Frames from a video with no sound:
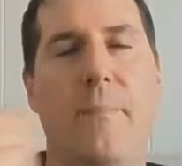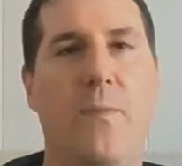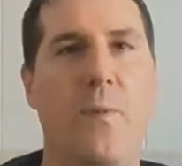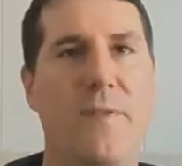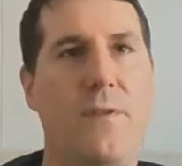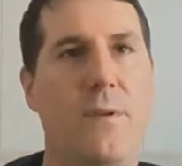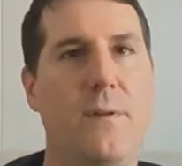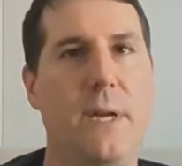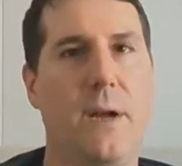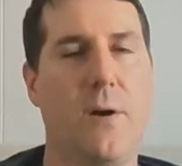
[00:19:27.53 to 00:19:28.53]
We've
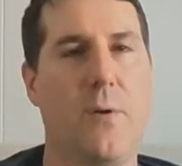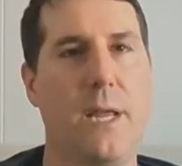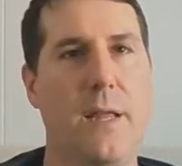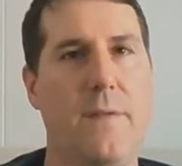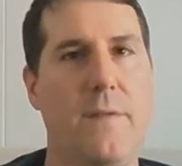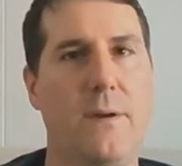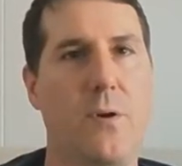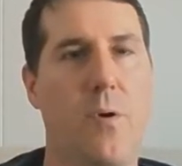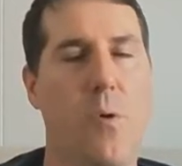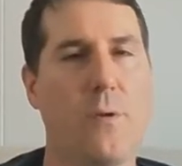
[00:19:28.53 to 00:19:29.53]
in the
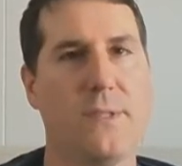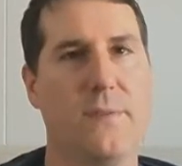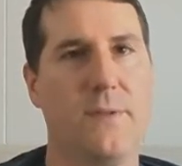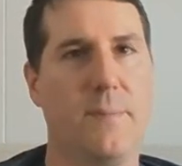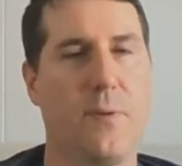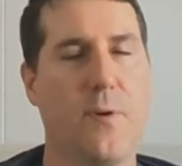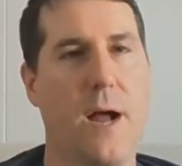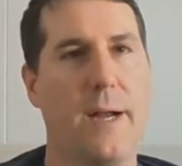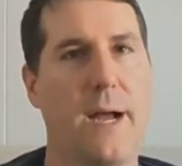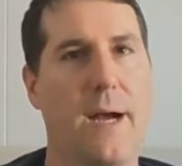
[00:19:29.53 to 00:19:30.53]
course of the
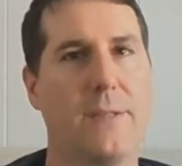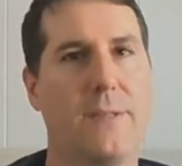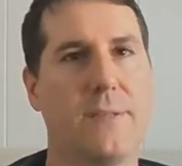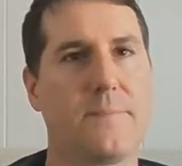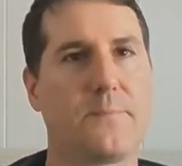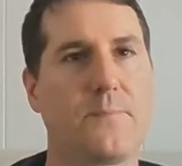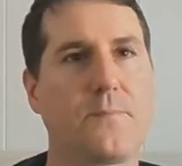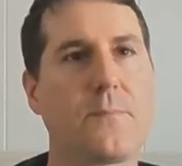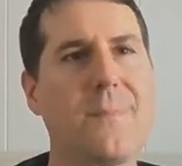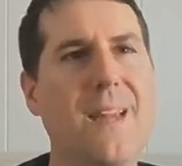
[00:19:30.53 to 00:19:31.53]
products,
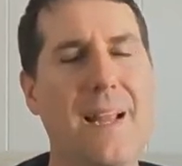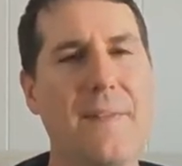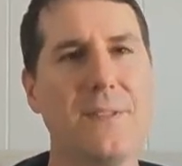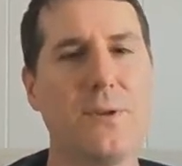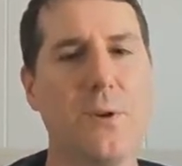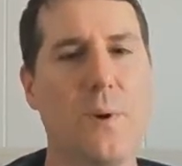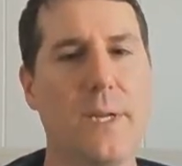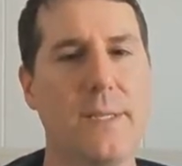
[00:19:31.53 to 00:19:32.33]
like this third one